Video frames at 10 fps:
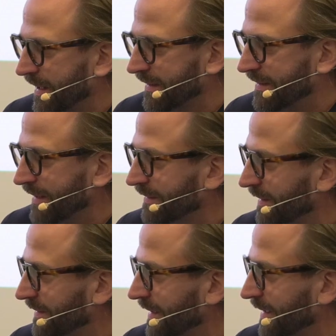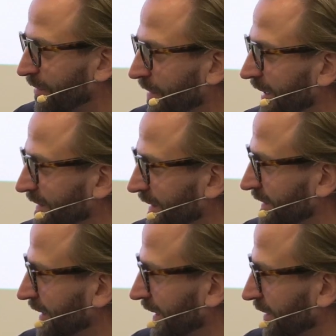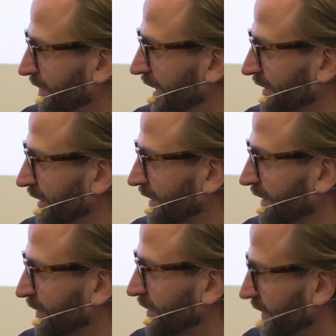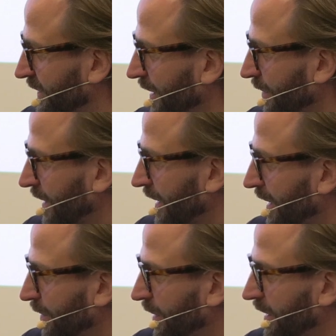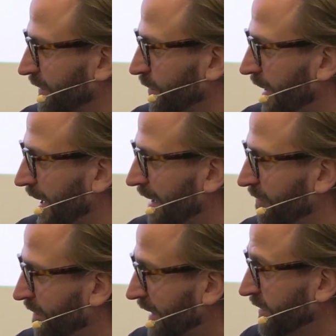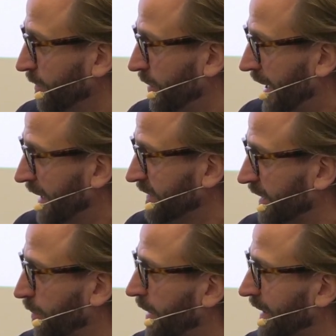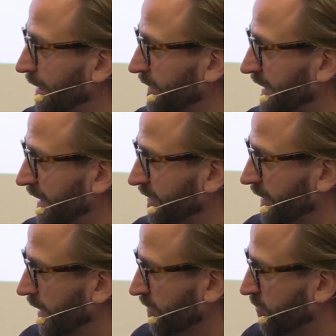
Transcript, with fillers: identity crisis in the fashion system, because we have fashion brands that pride themselves on